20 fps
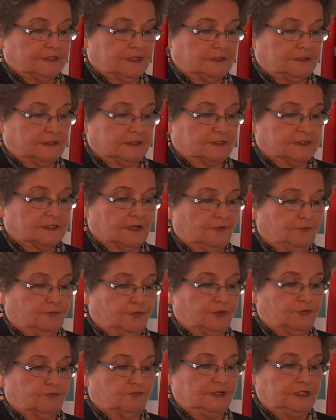busied
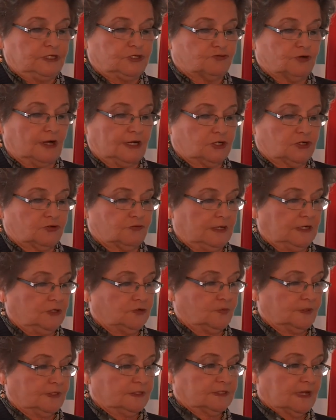itself with
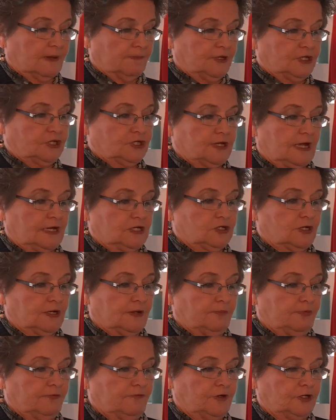restructuring to establish
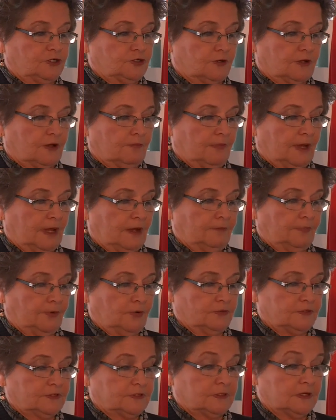national and provincial command
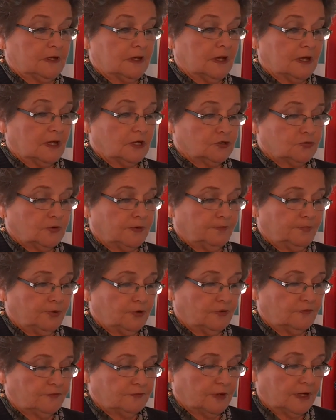posts
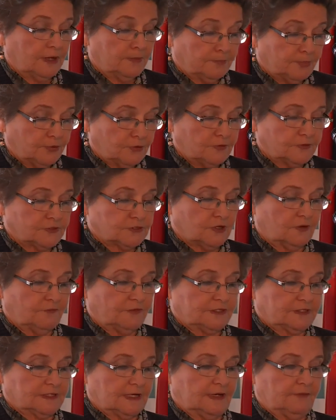to improve
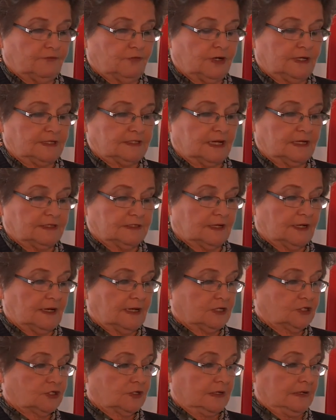service delivery and data
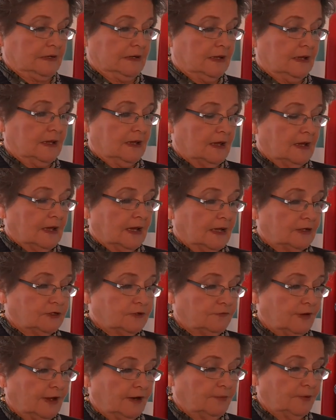collection, our
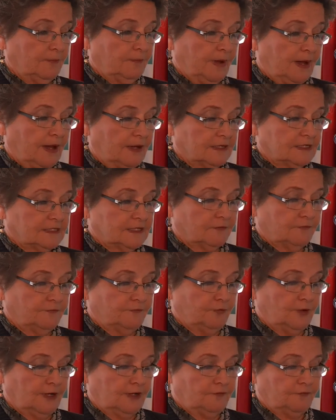development partners have
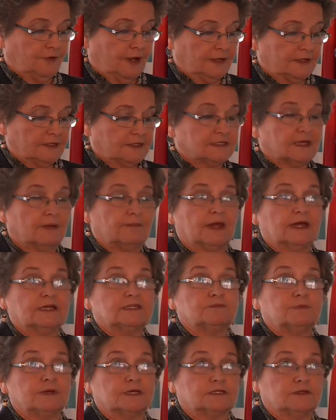fully funded some
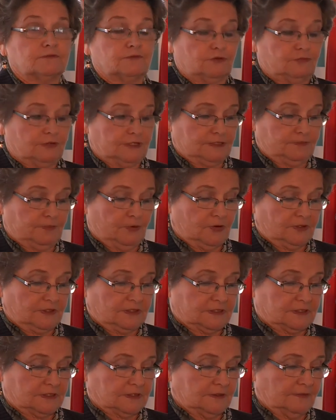aspects of the
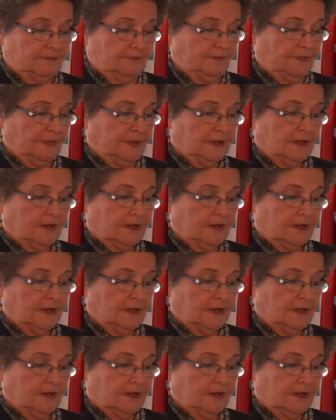response.